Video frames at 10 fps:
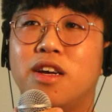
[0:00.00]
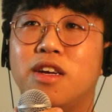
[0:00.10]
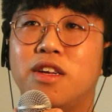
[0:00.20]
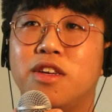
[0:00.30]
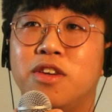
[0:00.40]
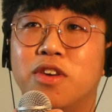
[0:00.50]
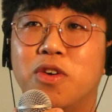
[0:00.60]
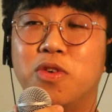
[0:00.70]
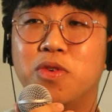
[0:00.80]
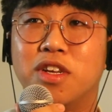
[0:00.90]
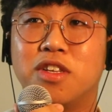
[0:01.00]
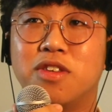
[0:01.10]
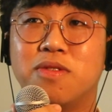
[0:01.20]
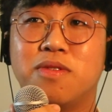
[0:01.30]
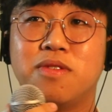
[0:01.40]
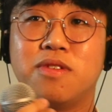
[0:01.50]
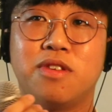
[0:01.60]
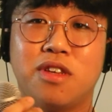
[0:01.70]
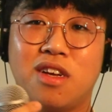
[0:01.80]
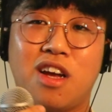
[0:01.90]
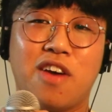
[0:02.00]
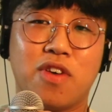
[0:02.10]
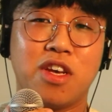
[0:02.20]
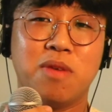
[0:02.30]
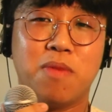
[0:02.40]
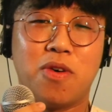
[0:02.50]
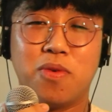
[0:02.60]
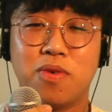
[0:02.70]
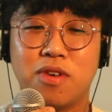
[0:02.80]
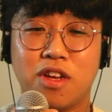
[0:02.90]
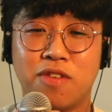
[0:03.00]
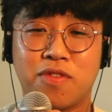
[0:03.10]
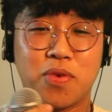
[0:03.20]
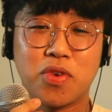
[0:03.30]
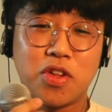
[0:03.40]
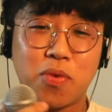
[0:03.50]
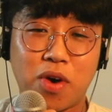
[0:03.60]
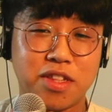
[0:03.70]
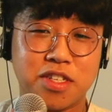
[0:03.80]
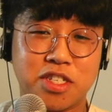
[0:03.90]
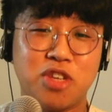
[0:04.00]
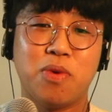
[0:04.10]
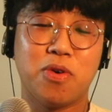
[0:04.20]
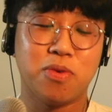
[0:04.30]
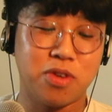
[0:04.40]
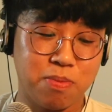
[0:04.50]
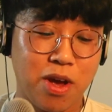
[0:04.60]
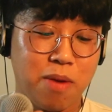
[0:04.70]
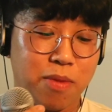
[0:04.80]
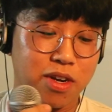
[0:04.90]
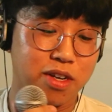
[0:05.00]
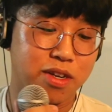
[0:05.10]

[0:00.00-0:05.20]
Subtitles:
you get to have an emote. If you really want this emote, you pay money.